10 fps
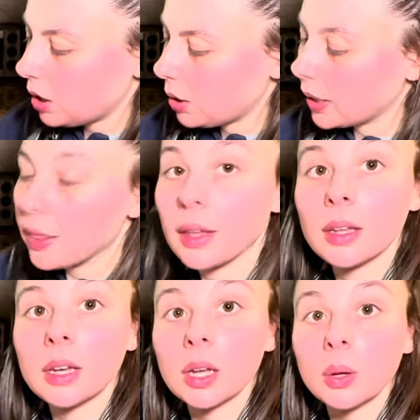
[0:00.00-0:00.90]
Okay,
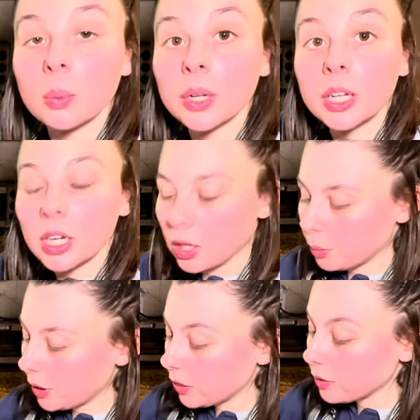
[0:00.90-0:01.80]
then
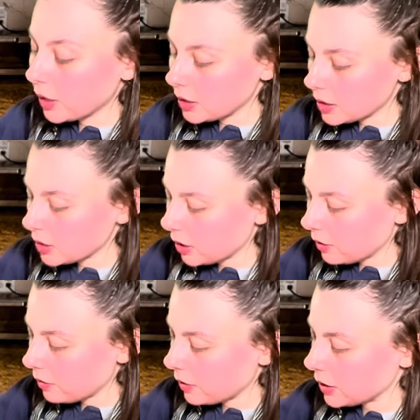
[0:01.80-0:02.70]
with the rest
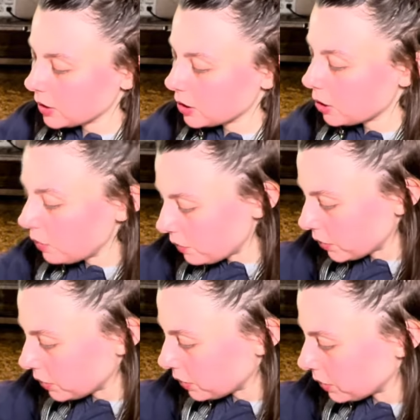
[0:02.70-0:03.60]
of this
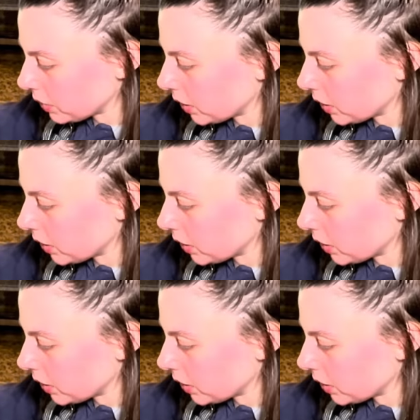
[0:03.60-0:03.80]
tofu